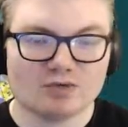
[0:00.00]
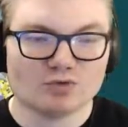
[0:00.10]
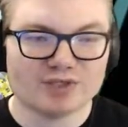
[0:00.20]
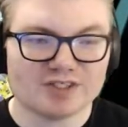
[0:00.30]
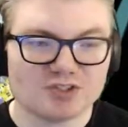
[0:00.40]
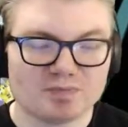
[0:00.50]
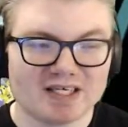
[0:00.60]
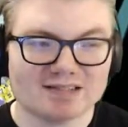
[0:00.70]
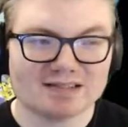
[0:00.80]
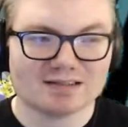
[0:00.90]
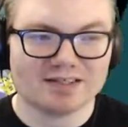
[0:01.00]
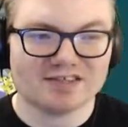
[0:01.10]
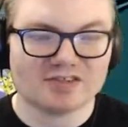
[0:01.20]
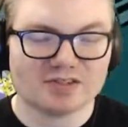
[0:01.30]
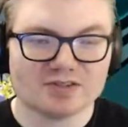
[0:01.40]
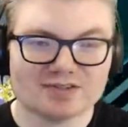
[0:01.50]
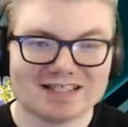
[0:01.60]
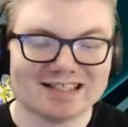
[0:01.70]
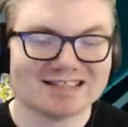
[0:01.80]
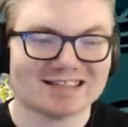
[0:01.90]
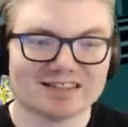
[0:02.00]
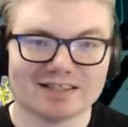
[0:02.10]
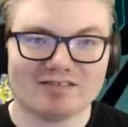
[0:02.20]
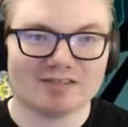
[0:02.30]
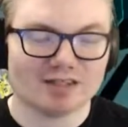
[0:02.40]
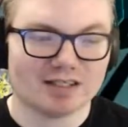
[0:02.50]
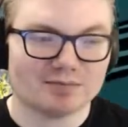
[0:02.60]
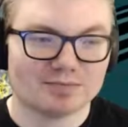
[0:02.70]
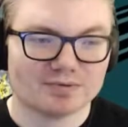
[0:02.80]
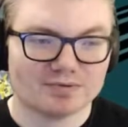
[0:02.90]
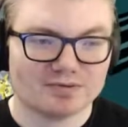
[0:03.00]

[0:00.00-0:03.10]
which basically you can use these to level up